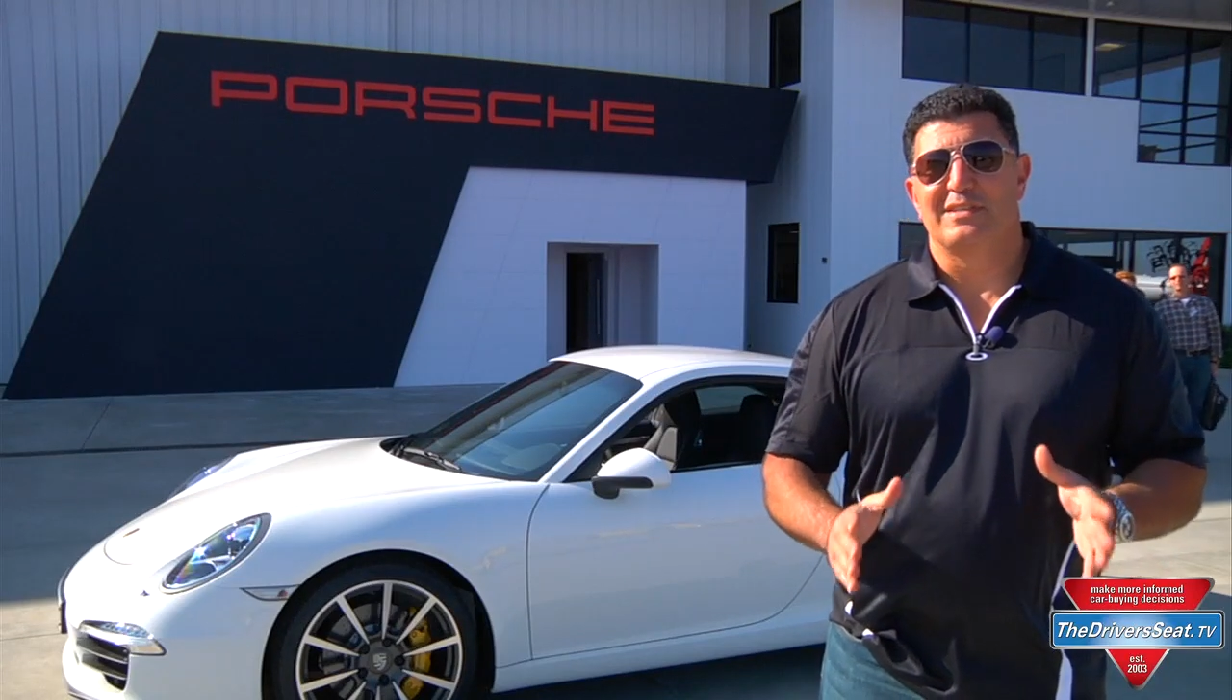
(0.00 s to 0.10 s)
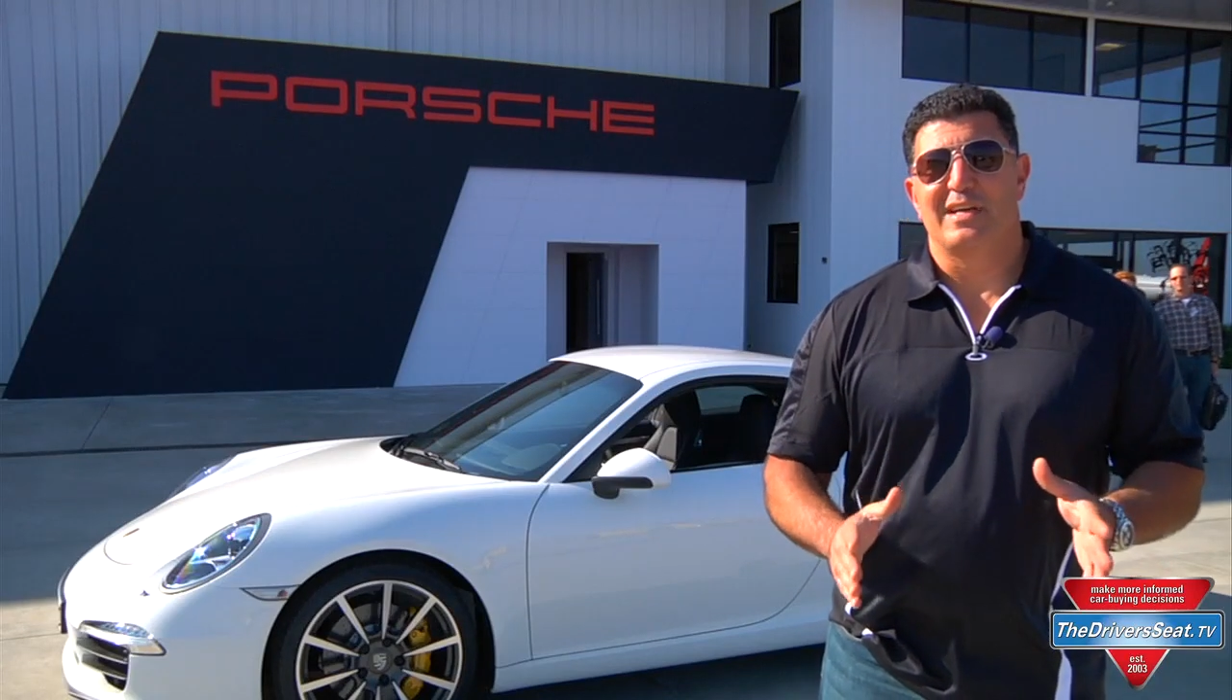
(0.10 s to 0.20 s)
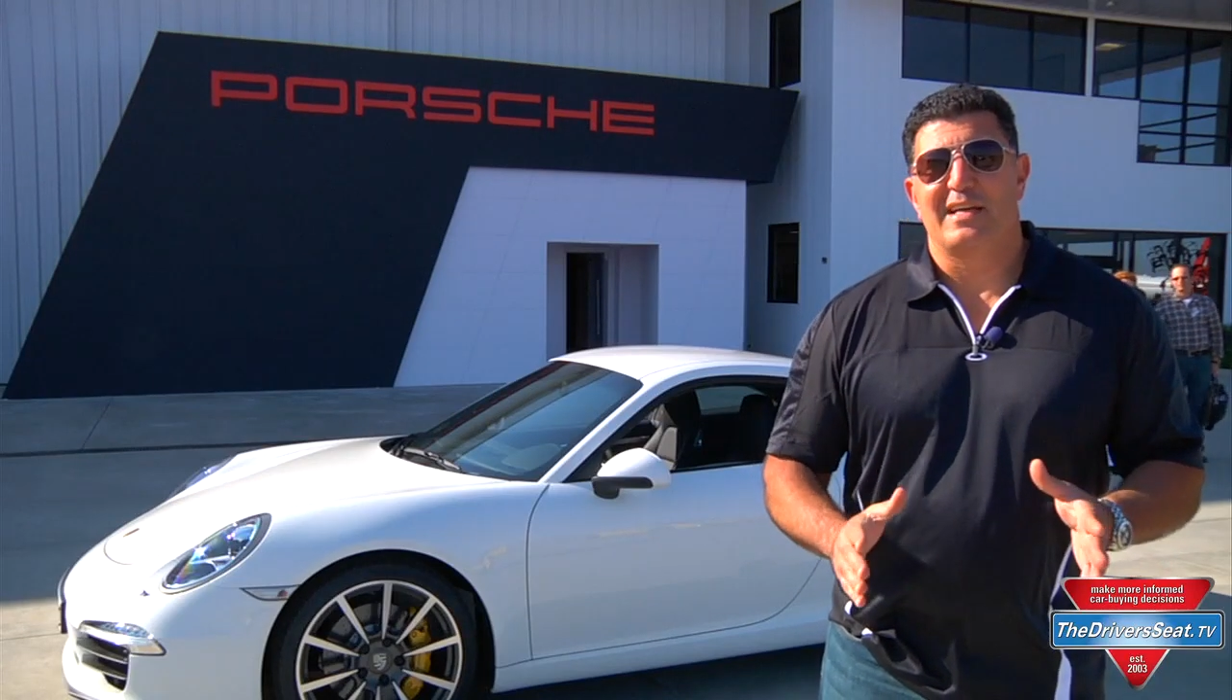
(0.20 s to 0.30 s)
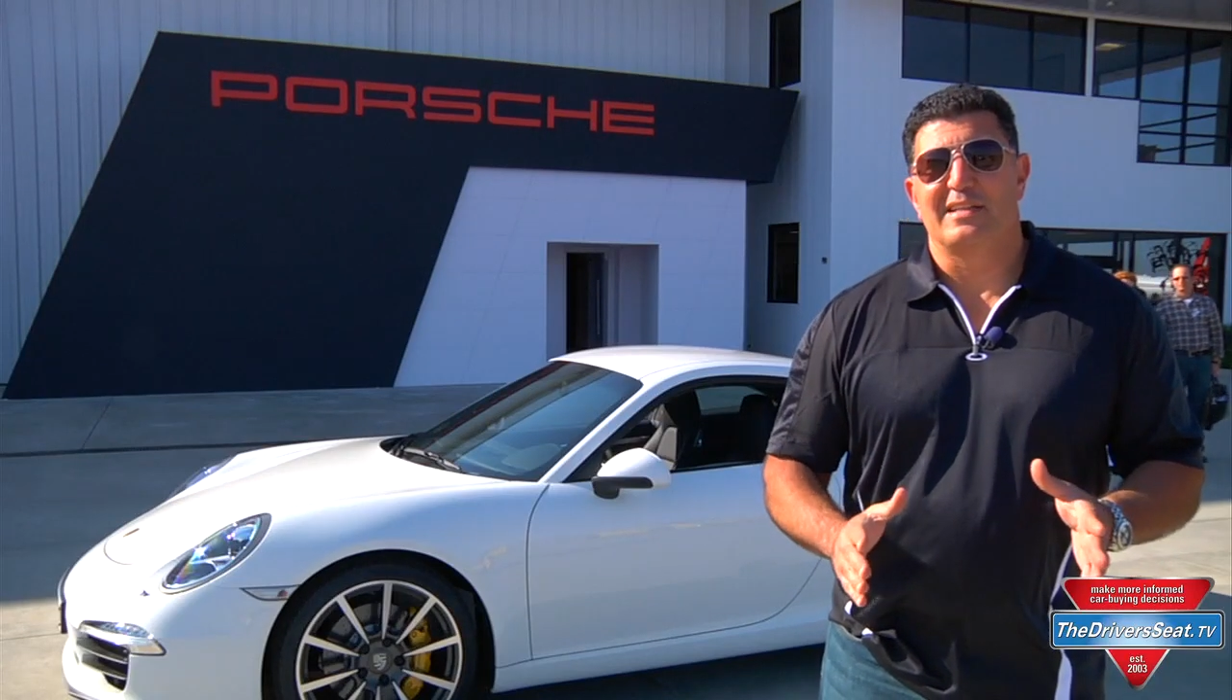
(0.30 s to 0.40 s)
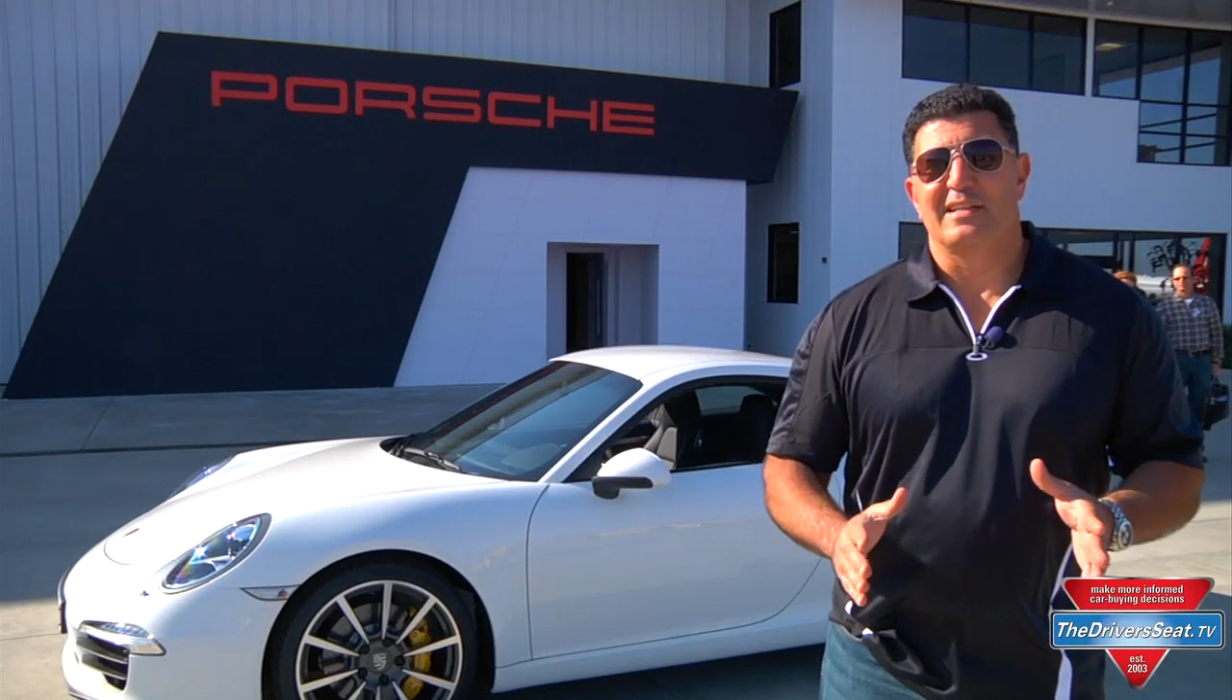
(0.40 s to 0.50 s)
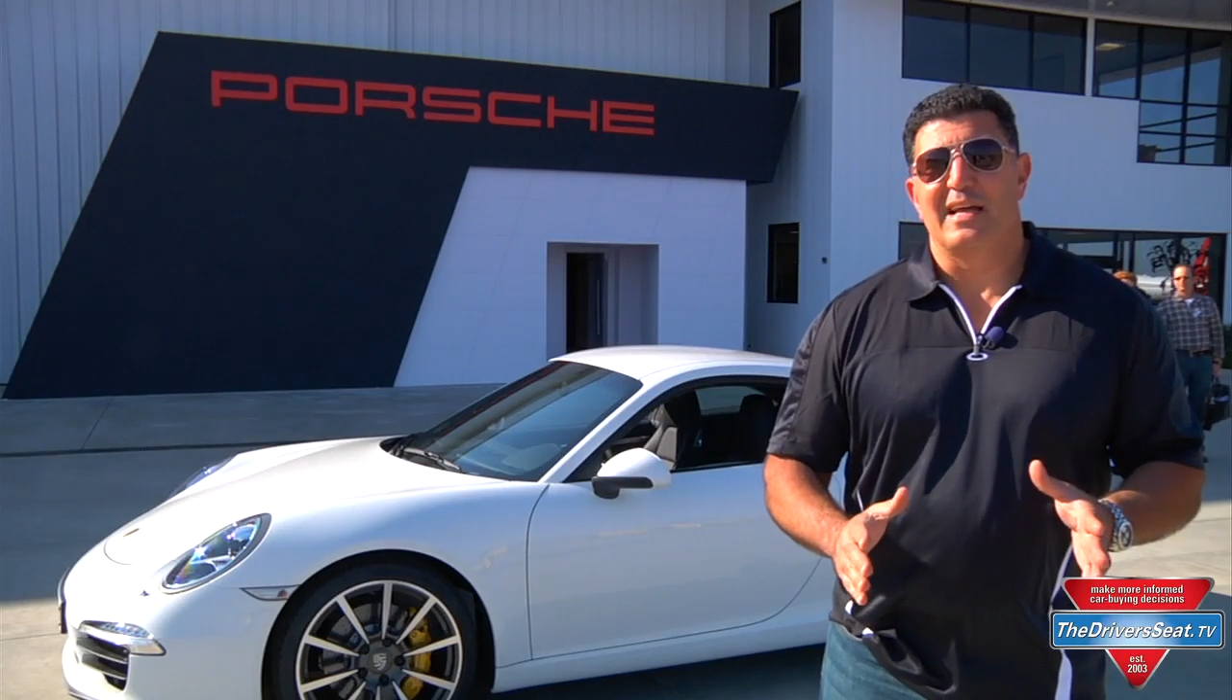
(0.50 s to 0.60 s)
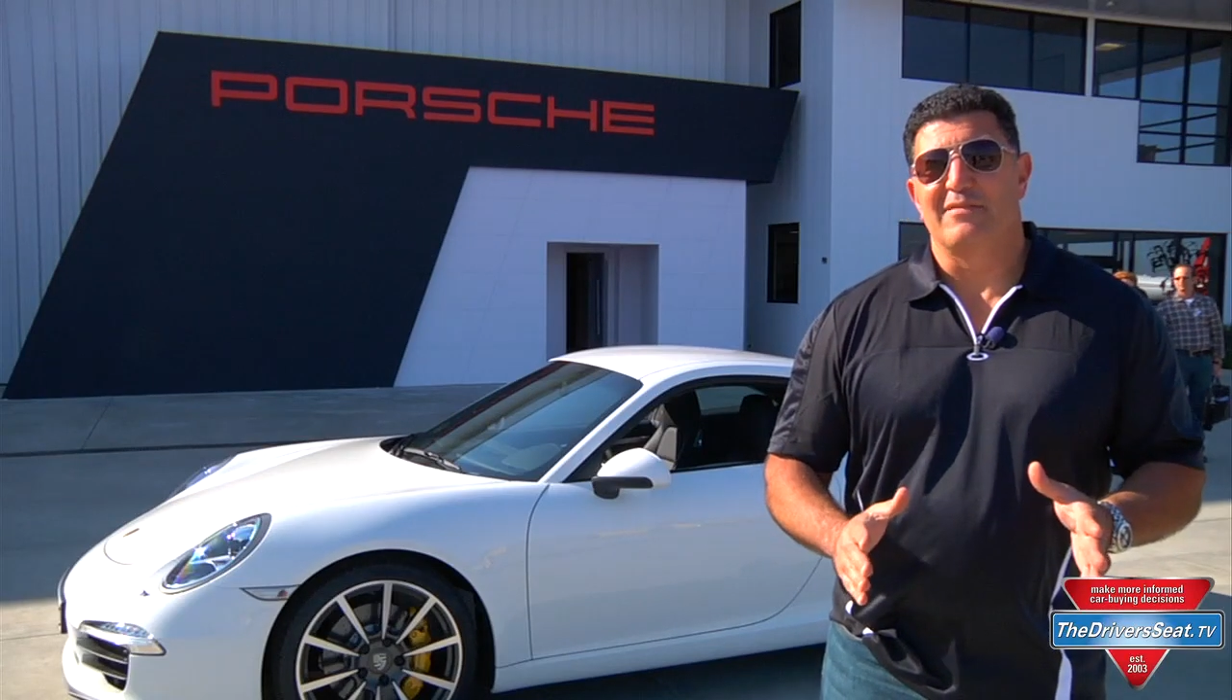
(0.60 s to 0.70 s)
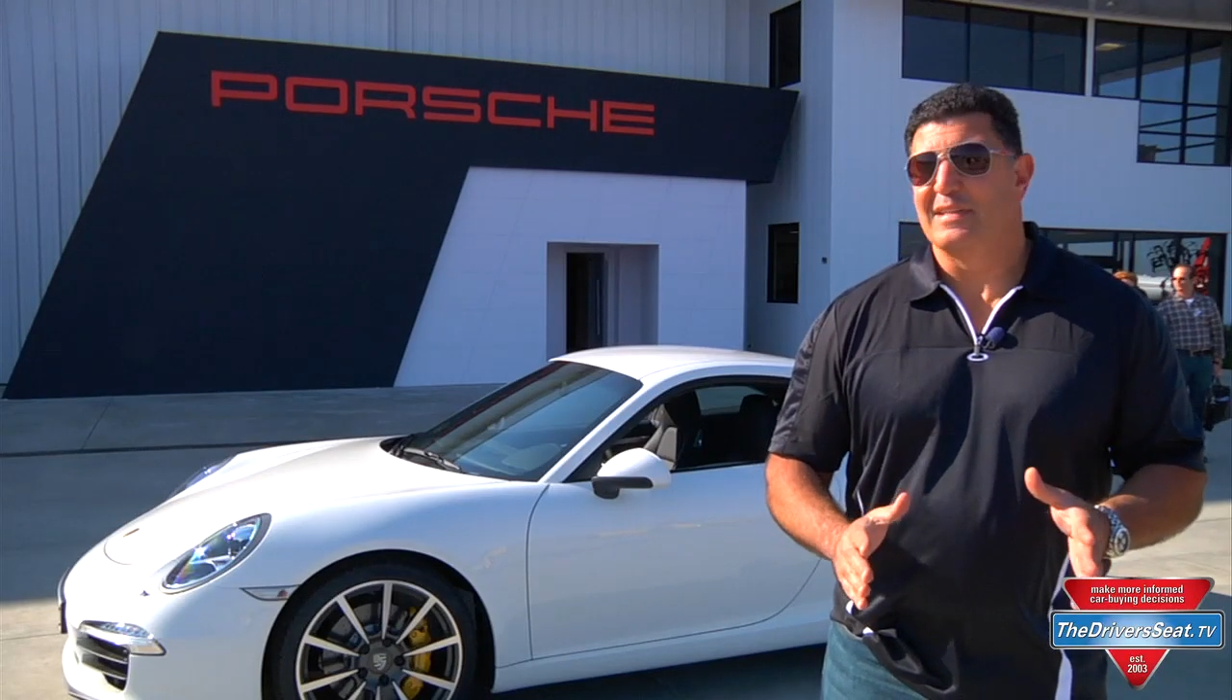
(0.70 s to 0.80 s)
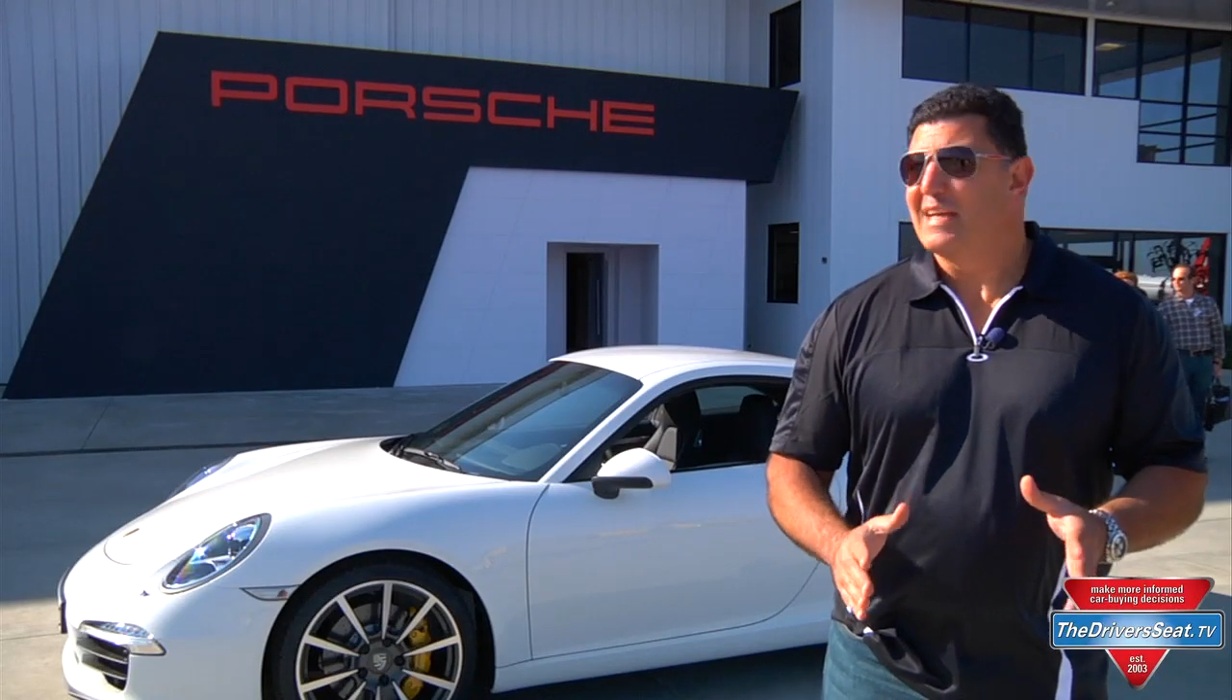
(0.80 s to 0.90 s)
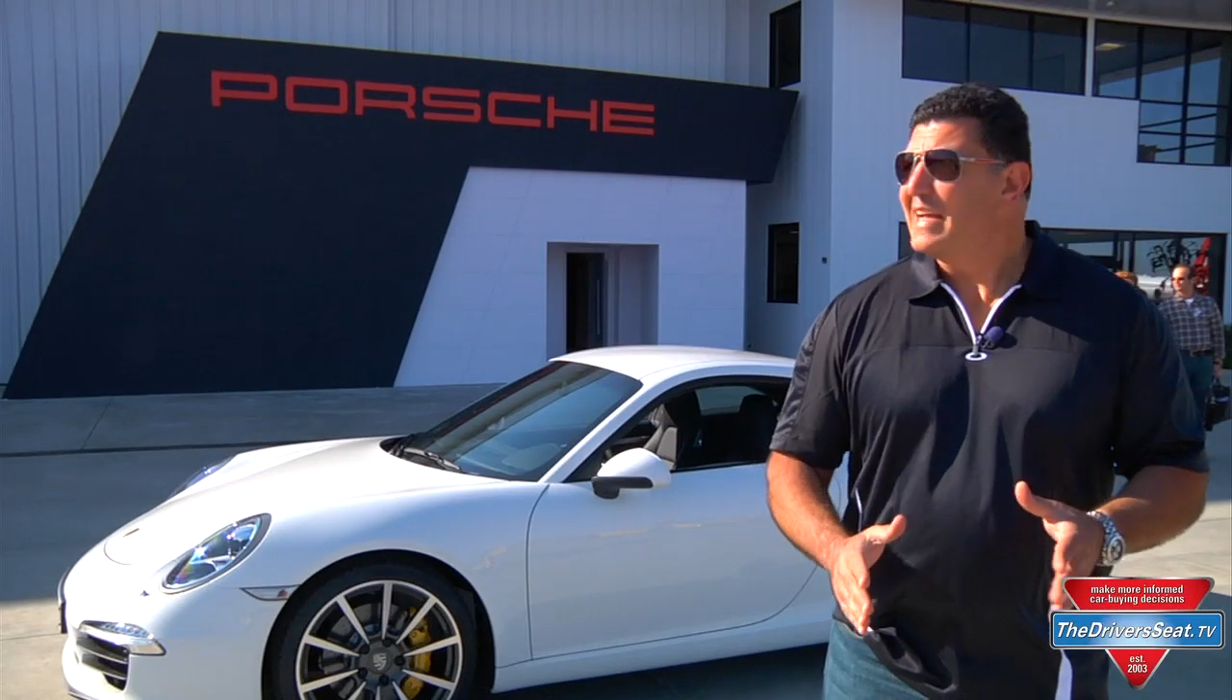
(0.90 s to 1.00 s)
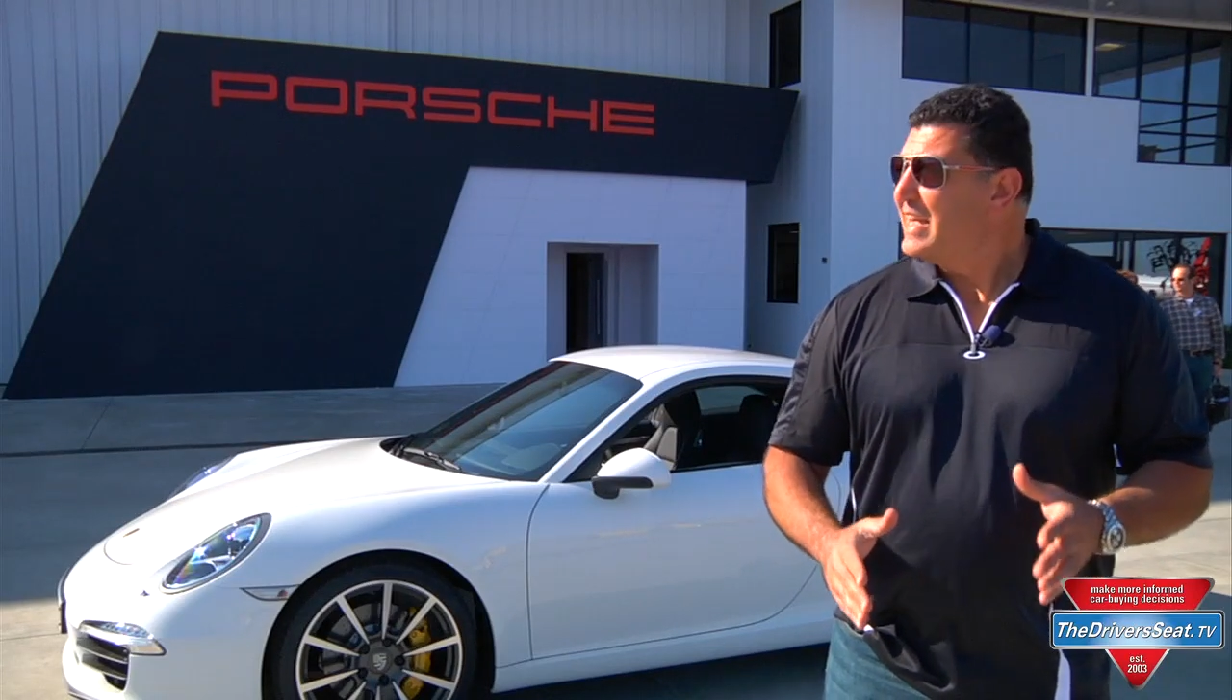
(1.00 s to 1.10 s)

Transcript: 911.